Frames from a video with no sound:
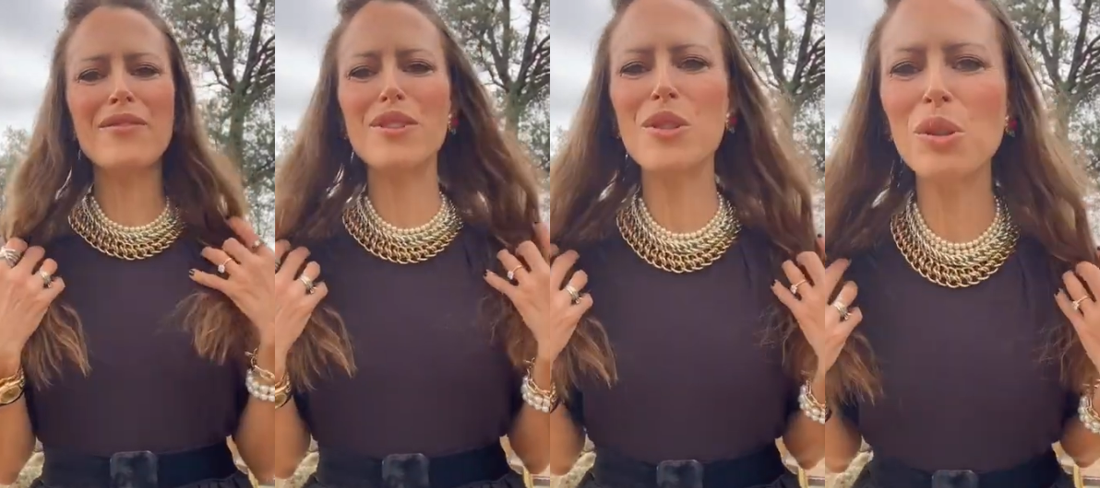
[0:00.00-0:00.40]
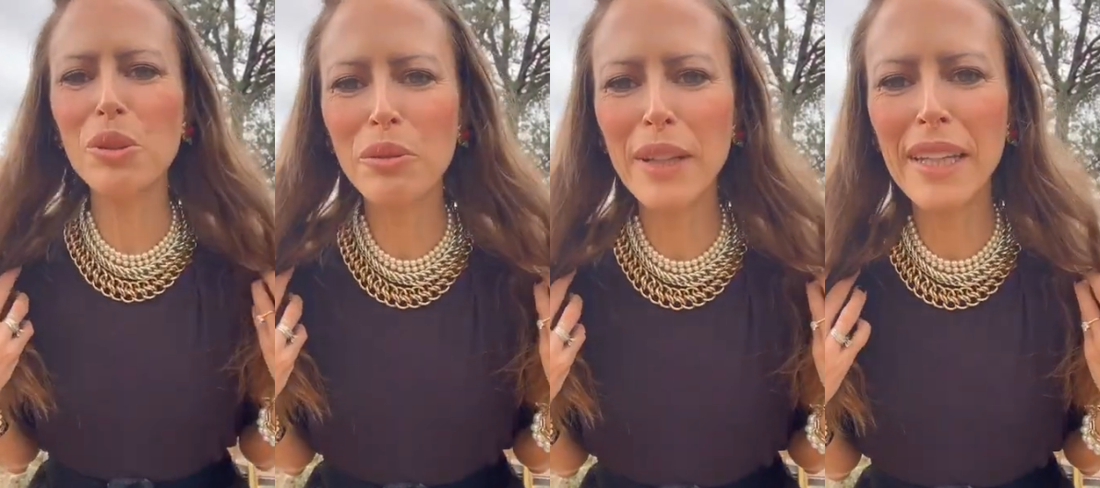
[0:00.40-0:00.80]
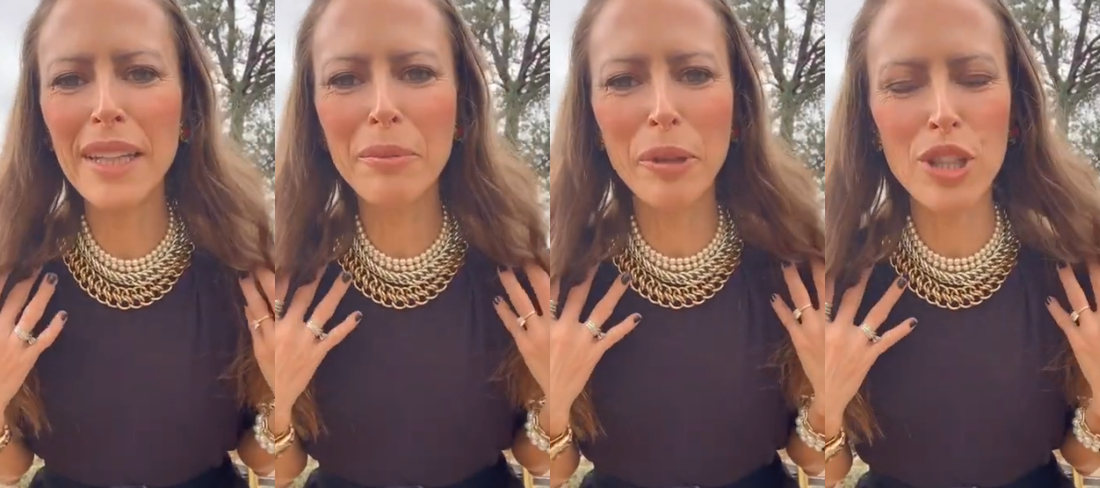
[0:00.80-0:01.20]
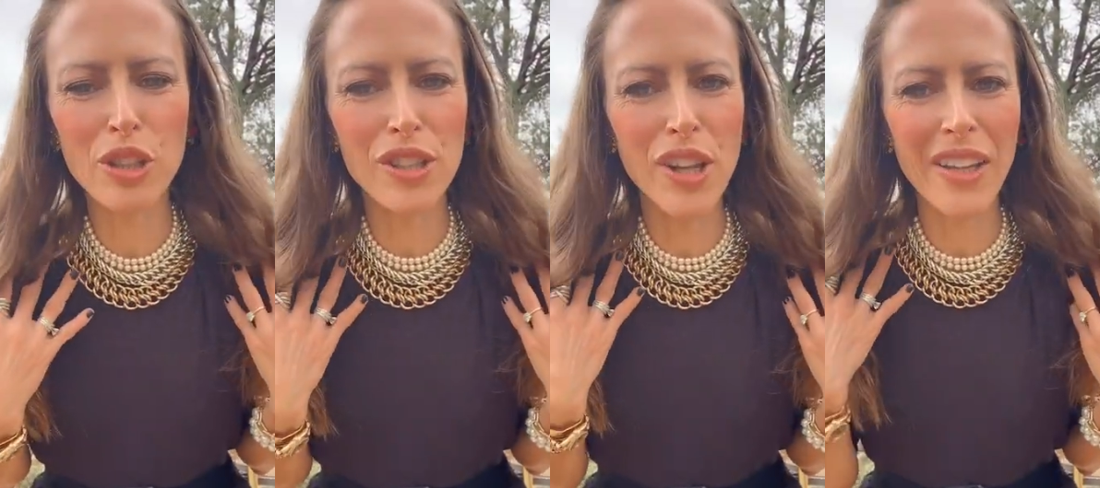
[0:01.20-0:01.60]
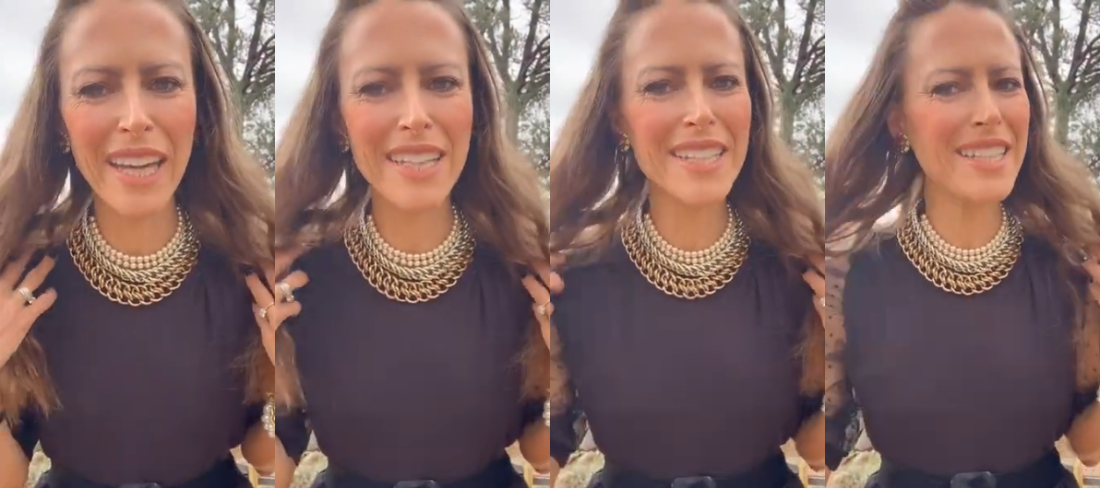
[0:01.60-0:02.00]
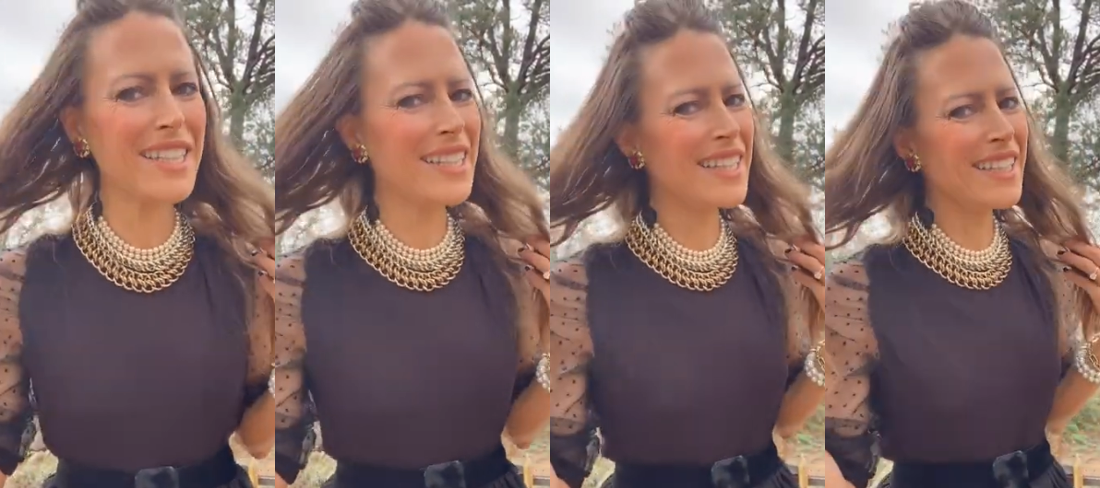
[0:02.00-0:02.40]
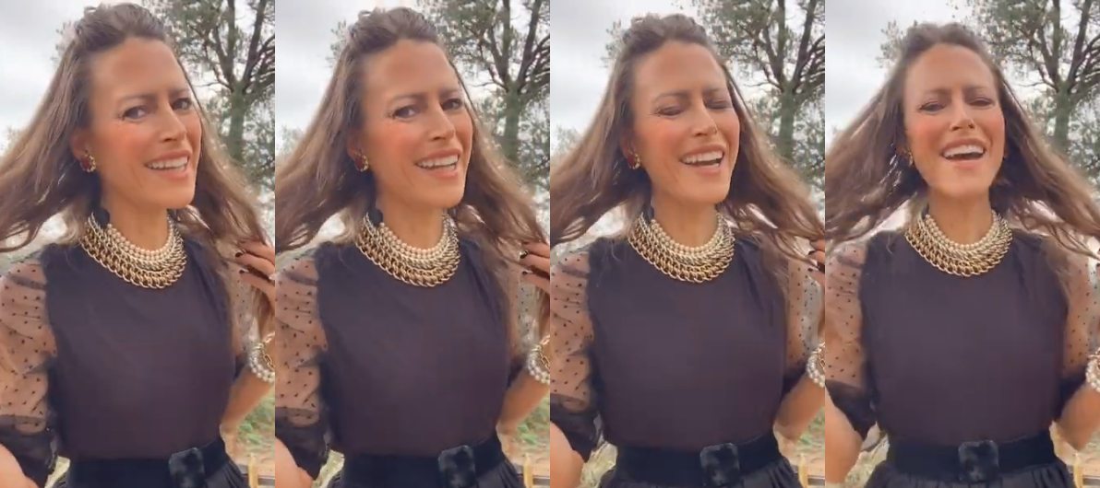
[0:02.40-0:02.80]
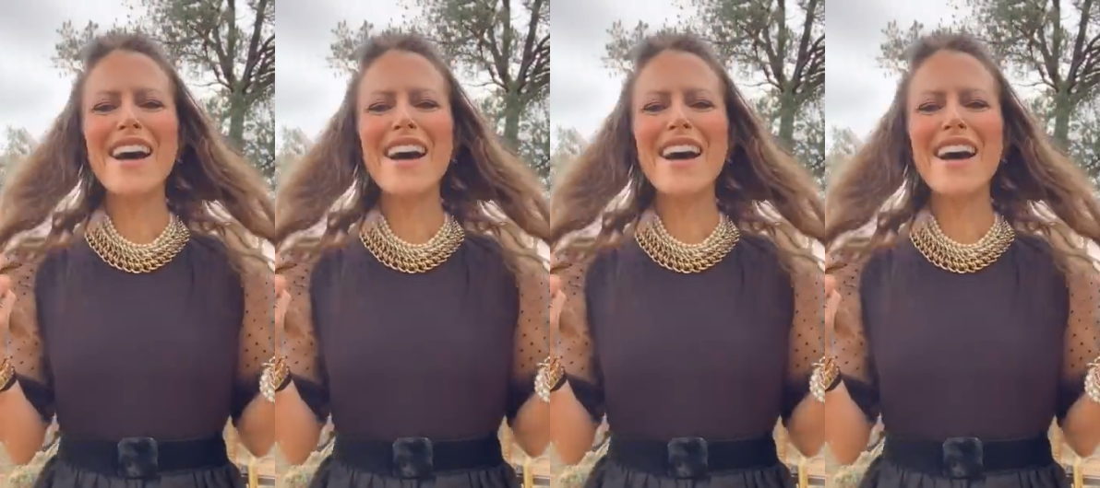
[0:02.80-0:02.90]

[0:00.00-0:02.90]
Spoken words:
Jewelry, pretty sure it's all antique.